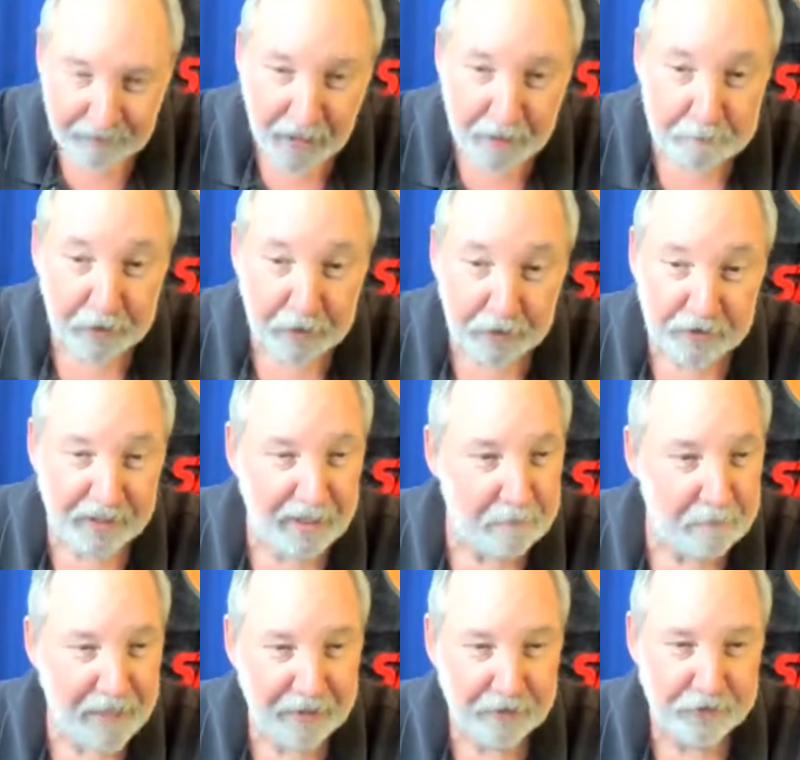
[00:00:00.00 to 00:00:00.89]
and build an
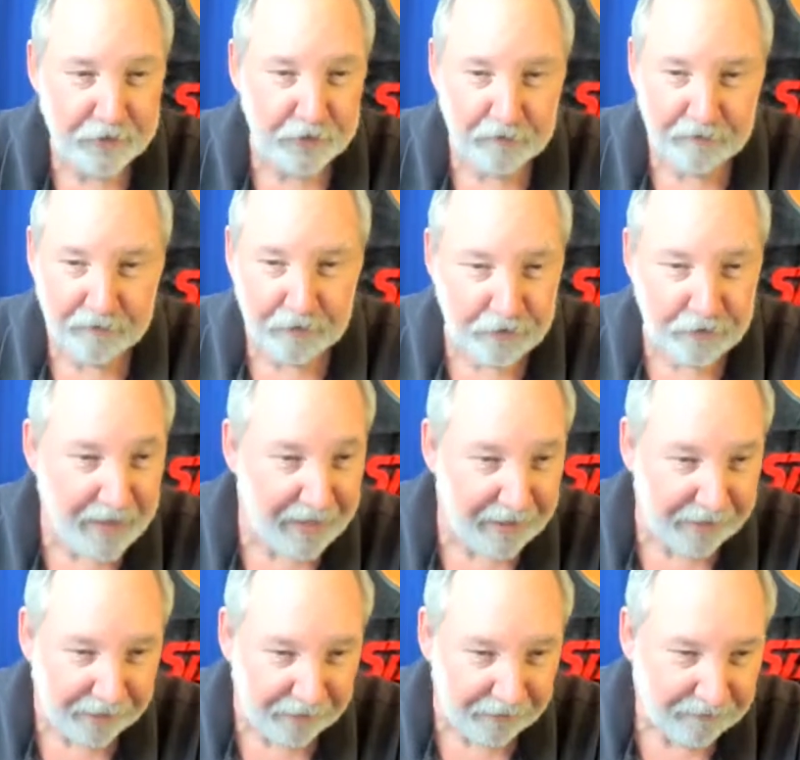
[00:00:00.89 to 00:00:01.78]
email server
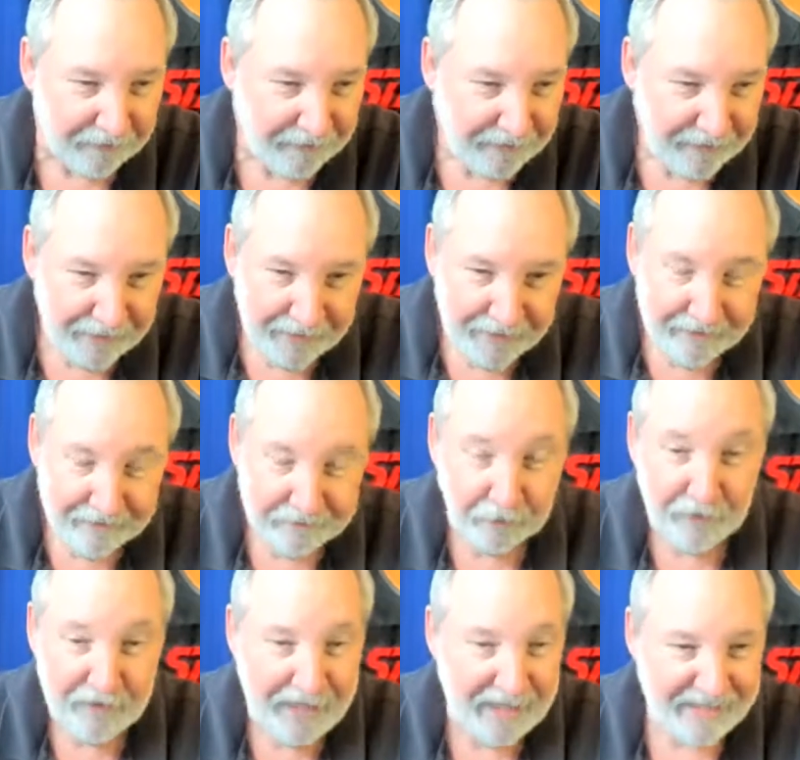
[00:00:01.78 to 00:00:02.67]
there
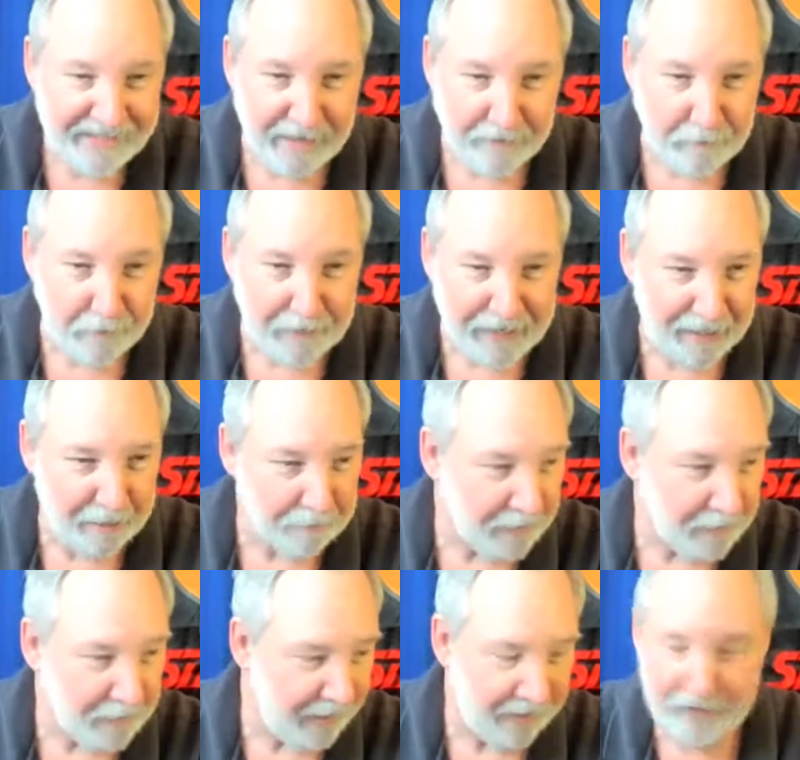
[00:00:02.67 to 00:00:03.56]
for that same amount of
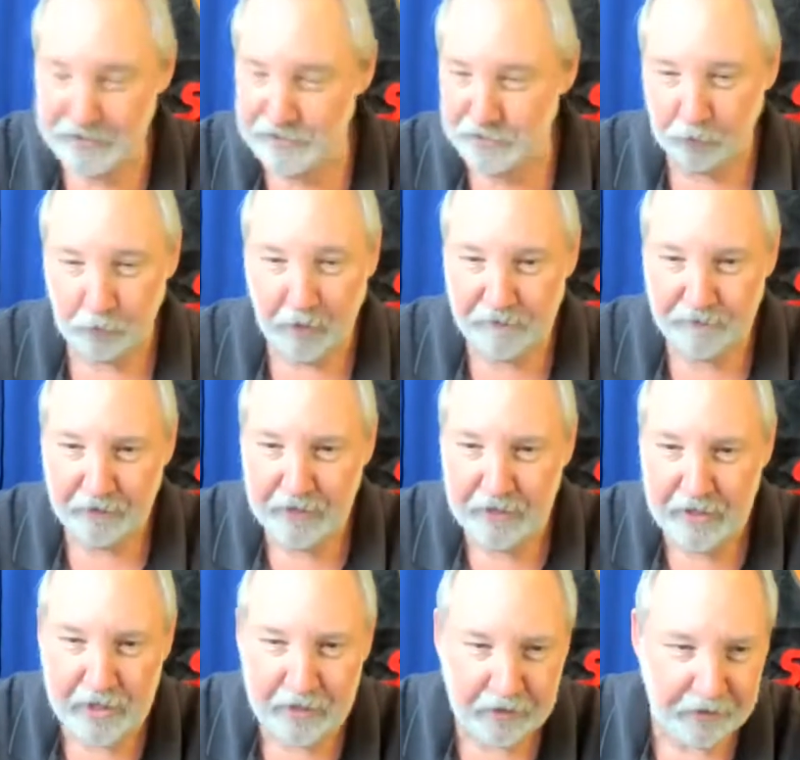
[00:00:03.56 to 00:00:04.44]
money. This will run for
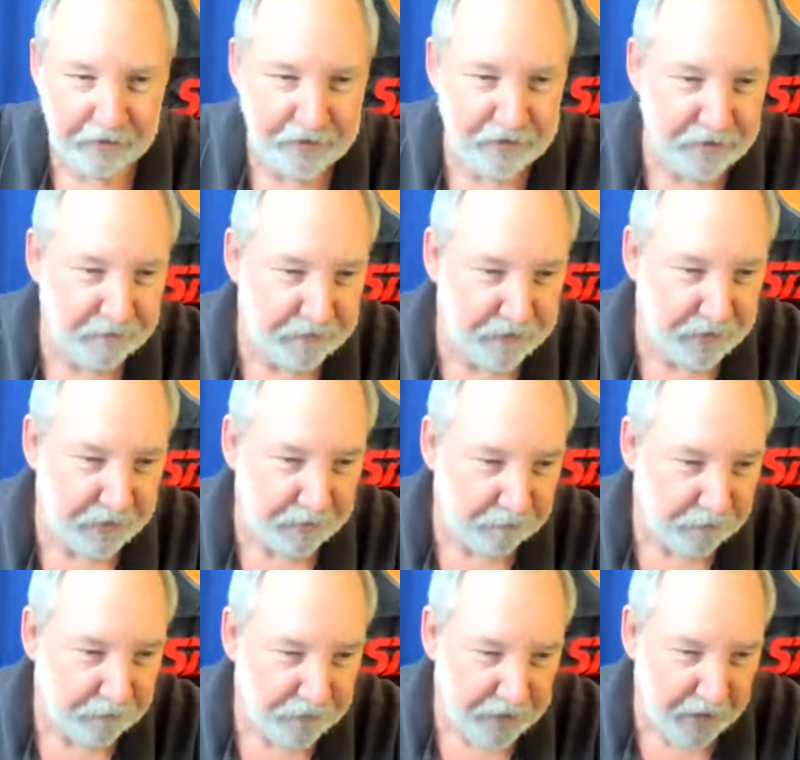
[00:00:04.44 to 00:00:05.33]
years. So,
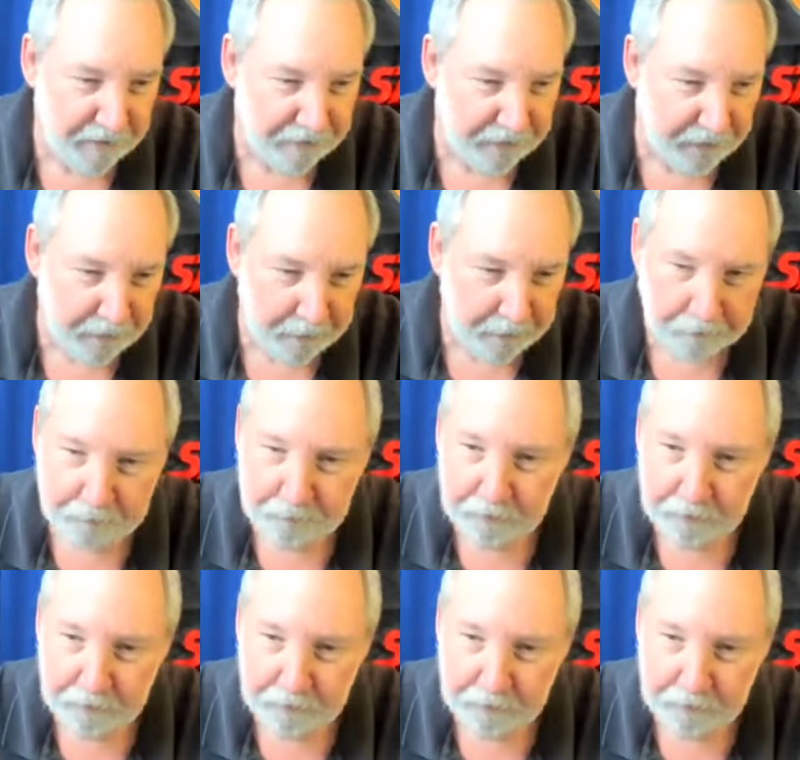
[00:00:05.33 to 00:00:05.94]
ton of fun.